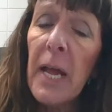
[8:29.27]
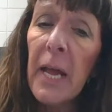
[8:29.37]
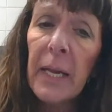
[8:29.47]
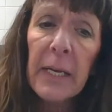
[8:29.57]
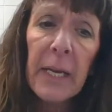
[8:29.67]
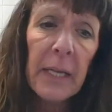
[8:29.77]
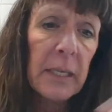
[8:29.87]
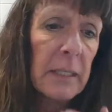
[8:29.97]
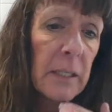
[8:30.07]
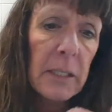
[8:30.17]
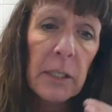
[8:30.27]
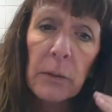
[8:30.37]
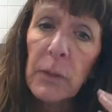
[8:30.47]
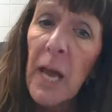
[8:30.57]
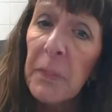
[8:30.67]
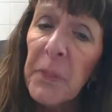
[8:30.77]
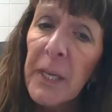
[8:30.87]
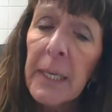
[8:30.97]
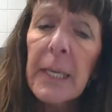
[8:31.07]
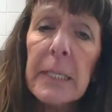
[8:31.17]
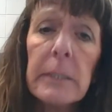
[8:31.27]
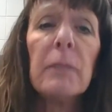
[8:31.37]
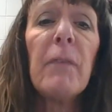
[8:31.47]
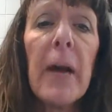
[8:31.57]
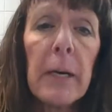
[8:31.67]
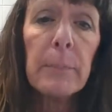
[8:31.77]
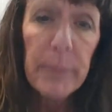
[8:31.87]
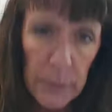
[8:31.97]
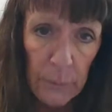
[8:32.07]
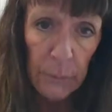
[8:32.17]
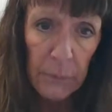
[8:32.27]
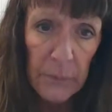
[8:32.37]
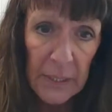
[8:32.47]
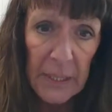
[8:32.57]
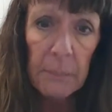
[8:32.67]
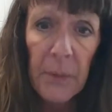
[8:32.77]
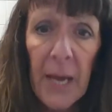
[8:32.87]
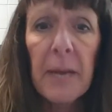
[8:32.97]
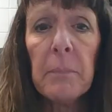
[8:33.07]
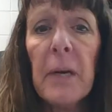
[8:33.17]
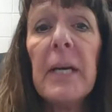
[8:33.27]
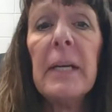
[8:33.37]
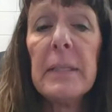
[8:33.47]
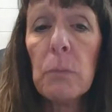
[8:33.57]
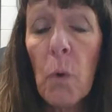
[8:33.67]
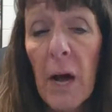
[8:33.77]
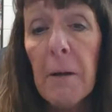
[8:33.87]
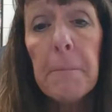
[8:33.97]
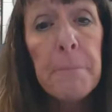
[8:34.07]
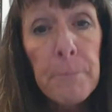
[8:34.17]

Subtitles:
and nothing is fireproof. Keep that in mind as well.